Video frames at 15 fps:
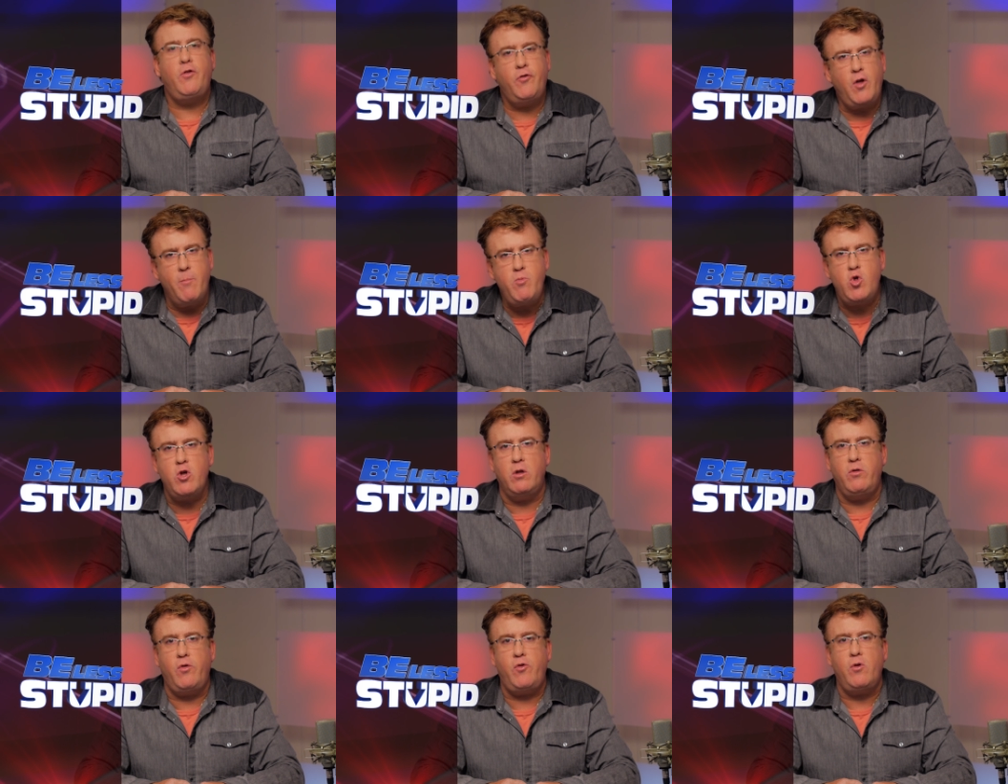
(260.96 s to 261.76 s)

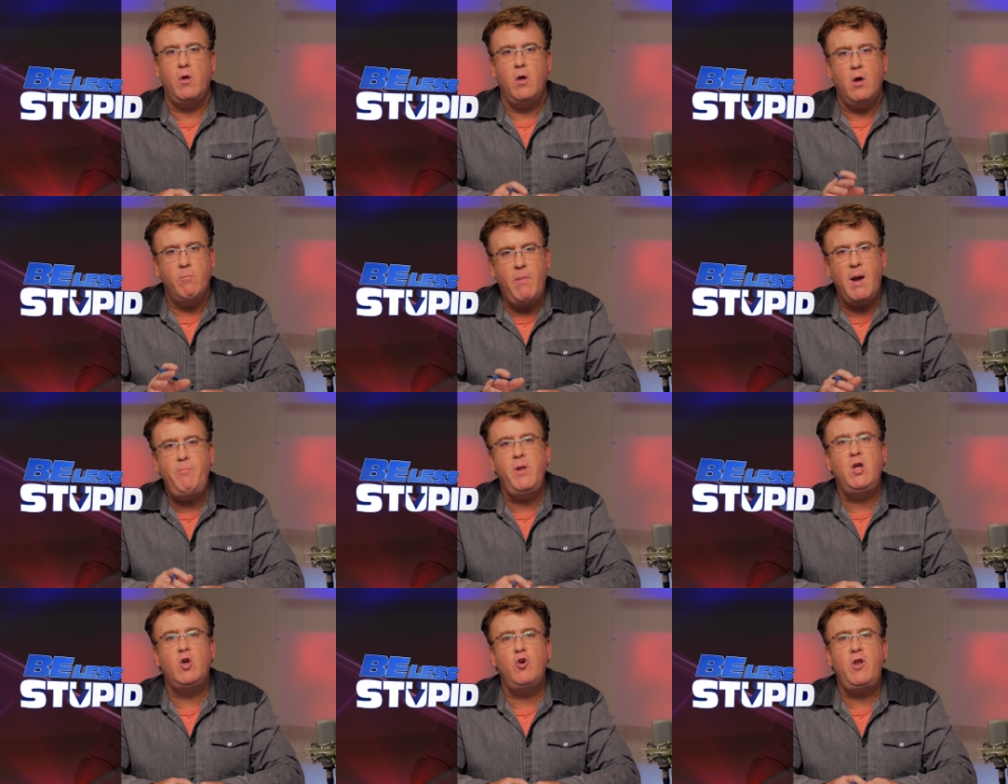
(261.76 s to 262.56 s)
assumptions might
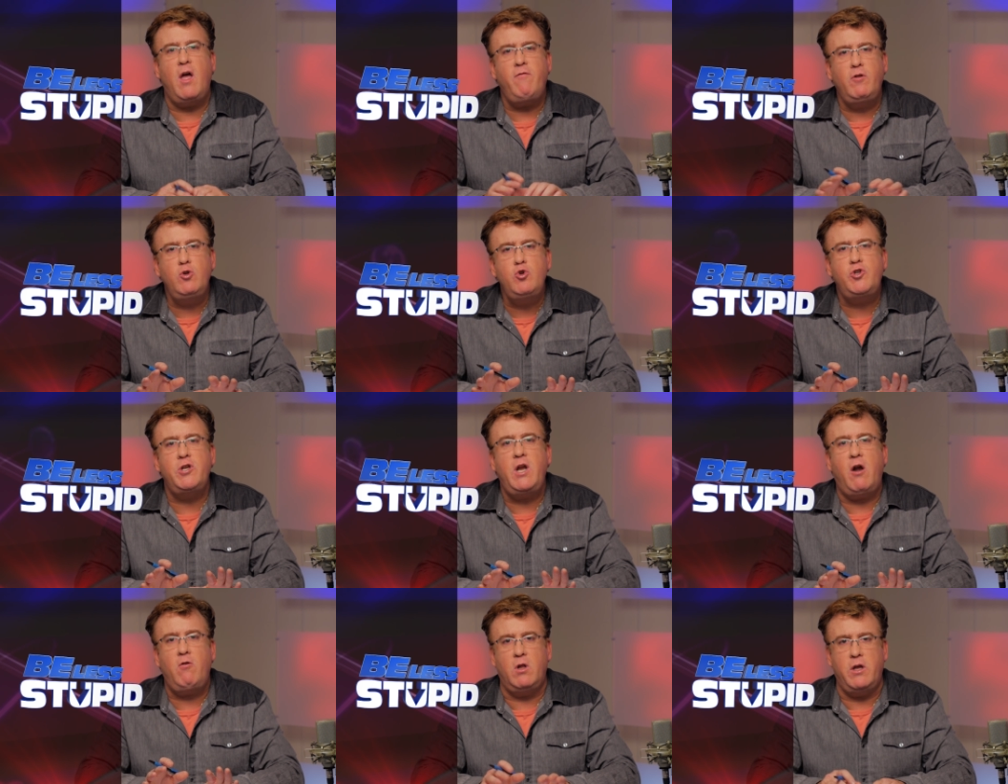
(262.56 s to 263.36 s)
be good
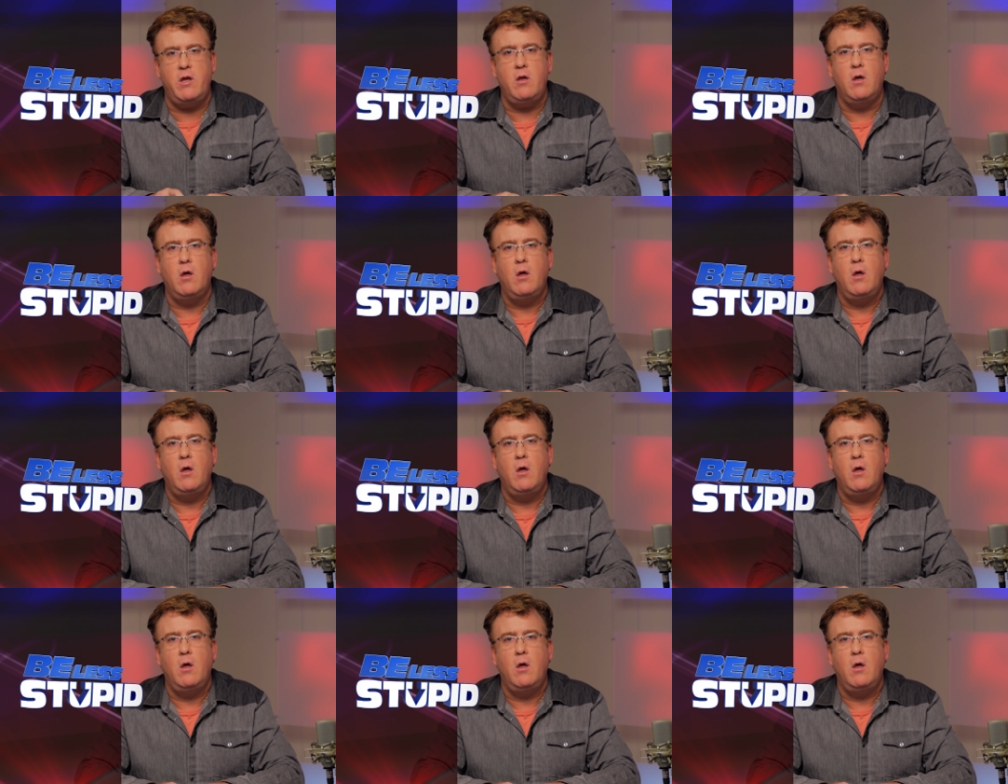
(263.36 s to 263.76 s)
evolutionarily,